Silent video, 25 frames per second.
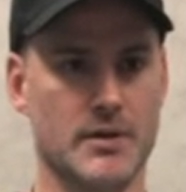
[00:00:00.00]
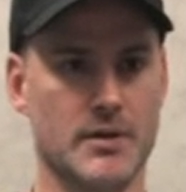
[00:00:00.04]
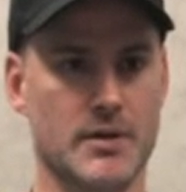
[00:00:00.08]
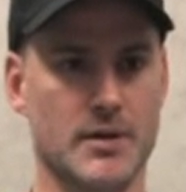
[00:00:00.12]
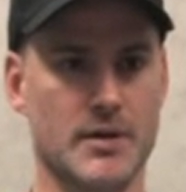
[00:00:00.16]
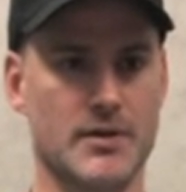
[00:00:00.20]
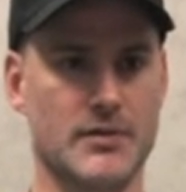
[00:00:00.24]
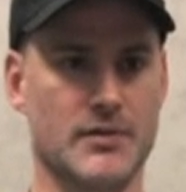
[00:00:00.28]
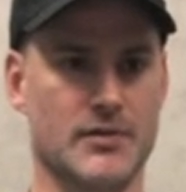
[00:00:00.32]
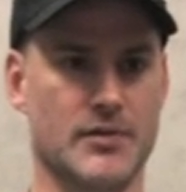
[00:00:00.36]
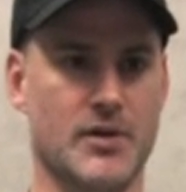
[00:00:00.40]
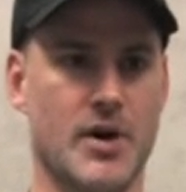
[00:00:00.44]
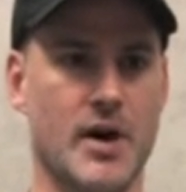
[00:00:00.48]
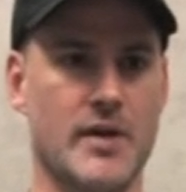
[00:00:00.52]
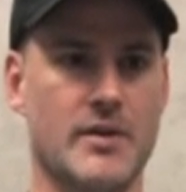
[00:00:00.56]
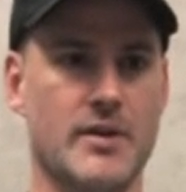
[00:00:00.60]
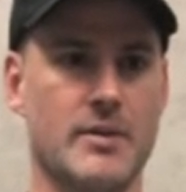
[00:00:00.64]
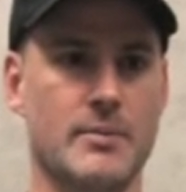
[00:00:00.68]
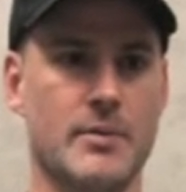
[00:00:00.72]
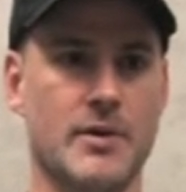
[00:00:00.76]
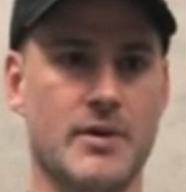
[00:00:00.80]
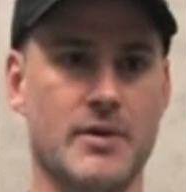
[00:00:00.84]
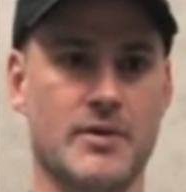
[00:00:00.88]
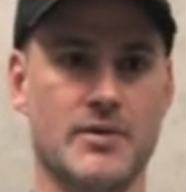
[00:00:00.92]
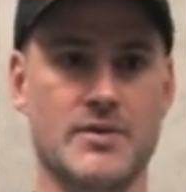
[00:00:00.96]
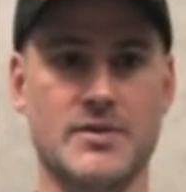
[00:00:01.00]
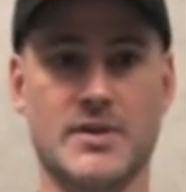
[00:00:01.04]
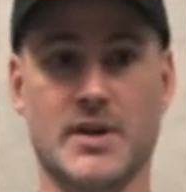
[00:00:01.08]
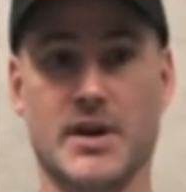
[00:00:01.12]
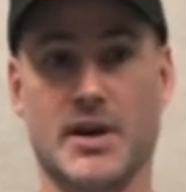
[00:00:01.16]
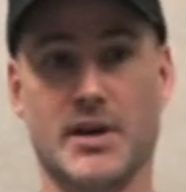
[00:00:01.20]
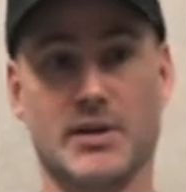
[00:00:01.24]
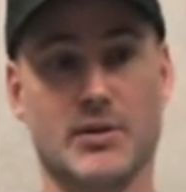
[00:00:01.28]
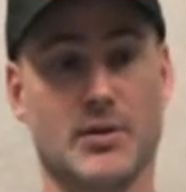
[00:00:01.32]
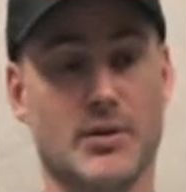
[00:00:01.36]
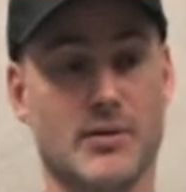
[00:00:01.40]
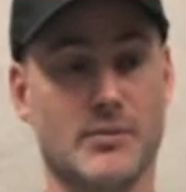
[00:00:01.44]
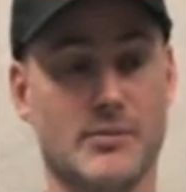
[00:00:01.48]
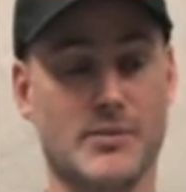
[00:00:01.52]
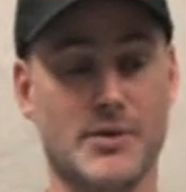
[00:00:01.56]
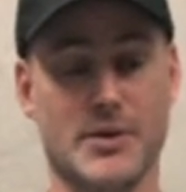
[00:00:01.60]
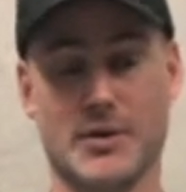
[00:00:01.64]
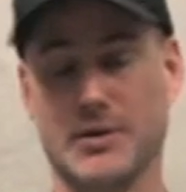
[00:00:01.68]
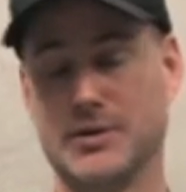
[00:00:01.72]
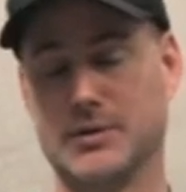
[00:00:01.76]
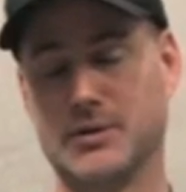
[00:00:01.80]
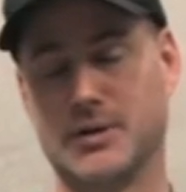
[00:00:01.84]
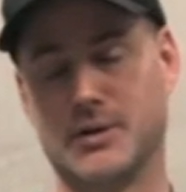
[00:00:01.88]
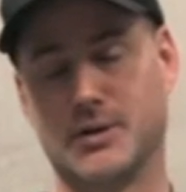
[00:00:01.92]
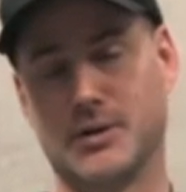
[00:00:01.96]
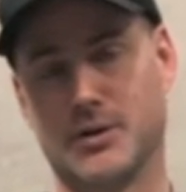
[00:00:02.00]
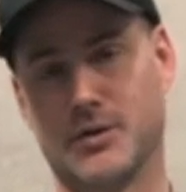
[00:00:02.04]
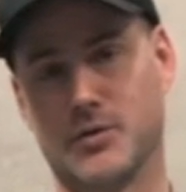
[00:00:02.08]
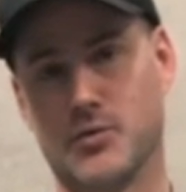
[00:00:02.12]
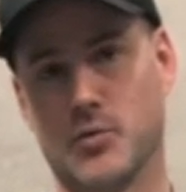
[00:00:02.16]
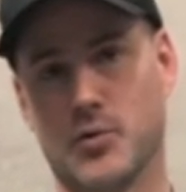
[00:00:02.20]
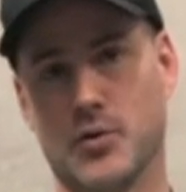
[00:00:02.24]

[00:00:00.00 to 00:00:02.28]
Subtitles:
inside there, because a lot of the